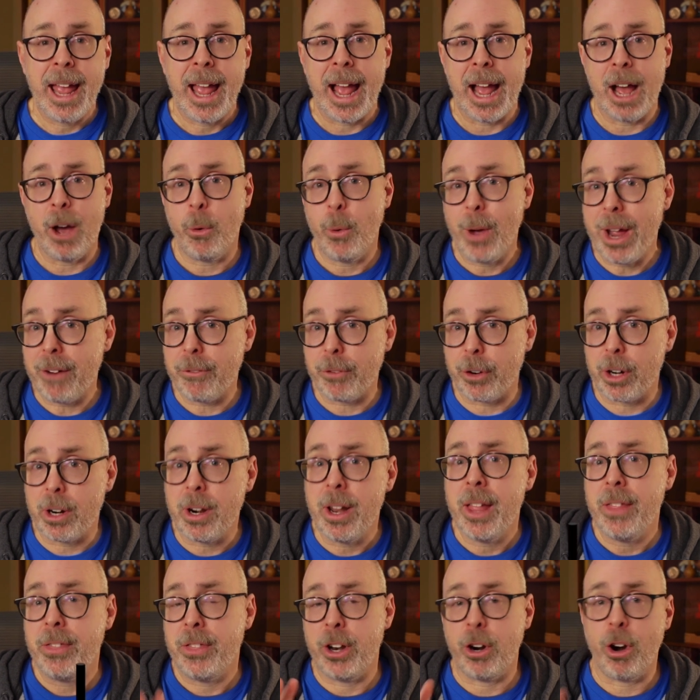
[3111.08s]

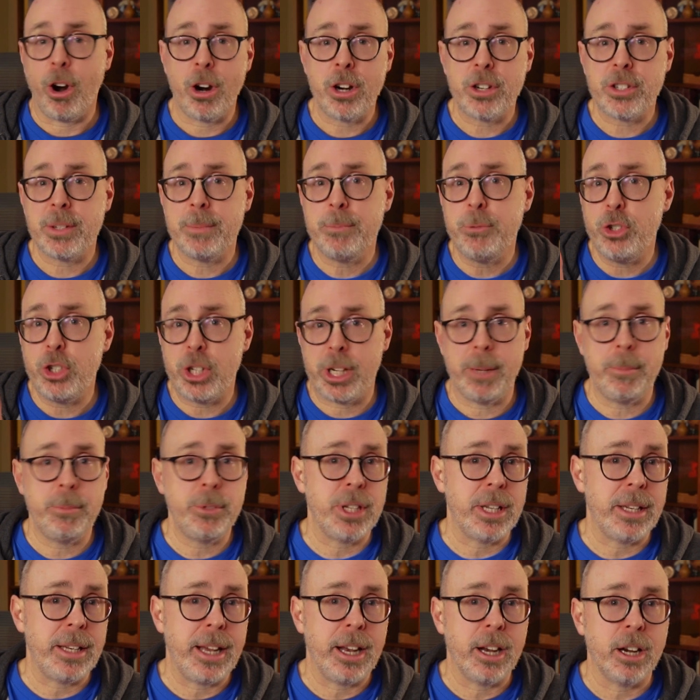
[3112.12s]
However, there are some
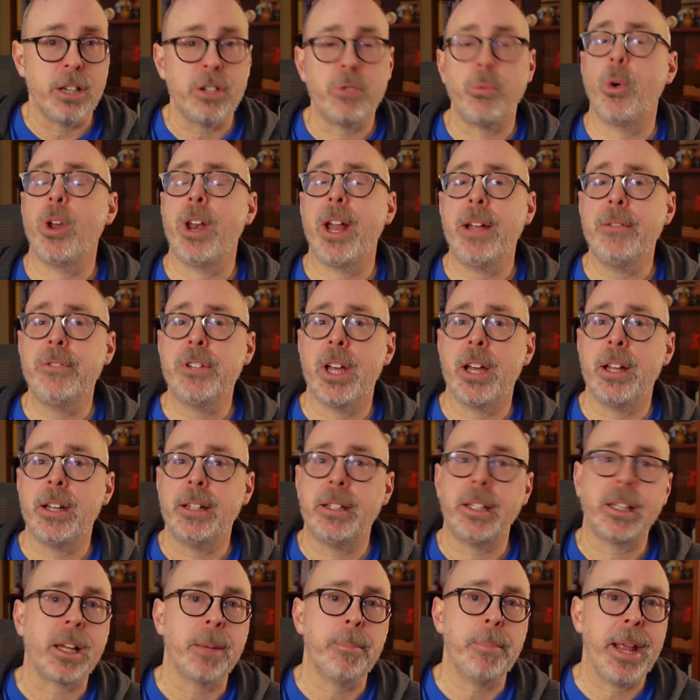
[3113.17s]
gems in here, and what I've done
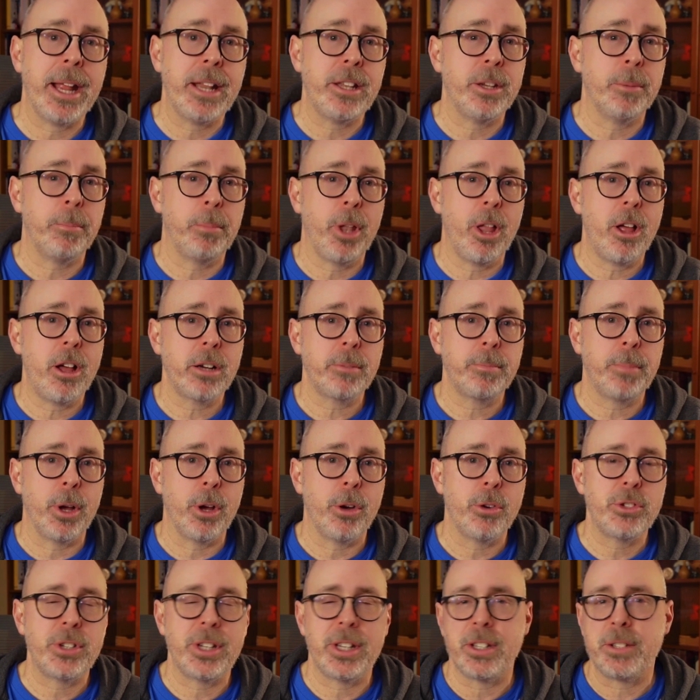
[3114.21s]
in the companion blog
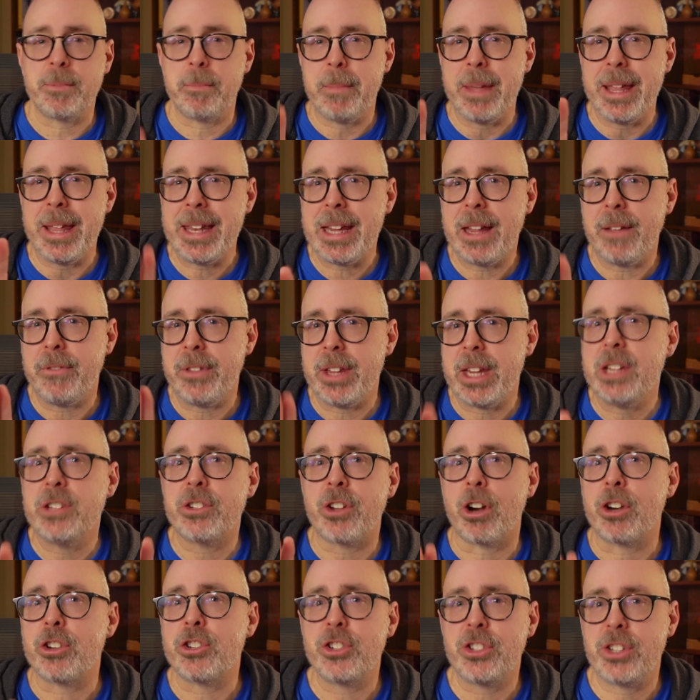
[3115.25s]
post is many of
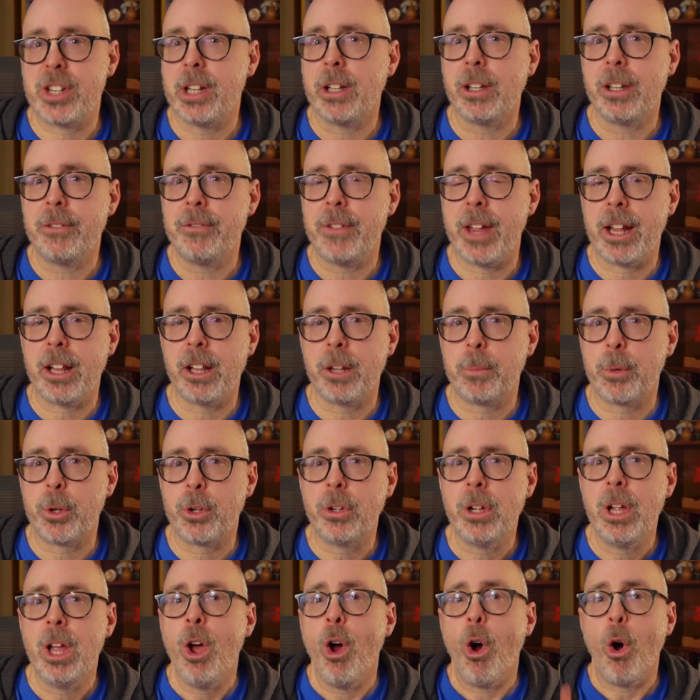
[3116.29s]
these are still
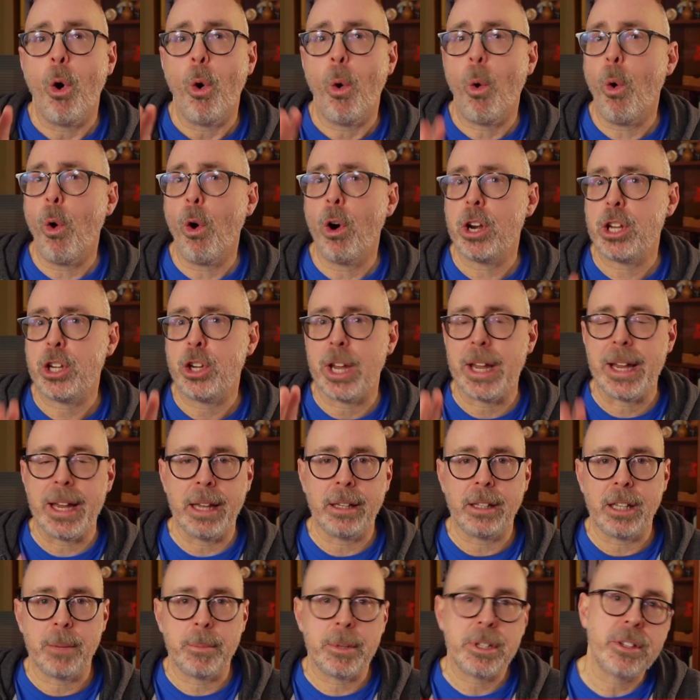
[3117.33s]
available, or you can
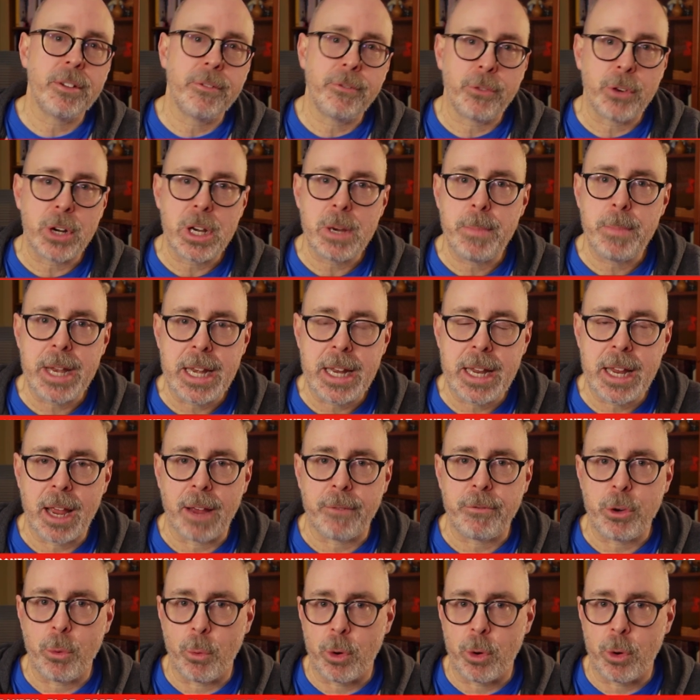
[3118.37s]
get them as a free PDF.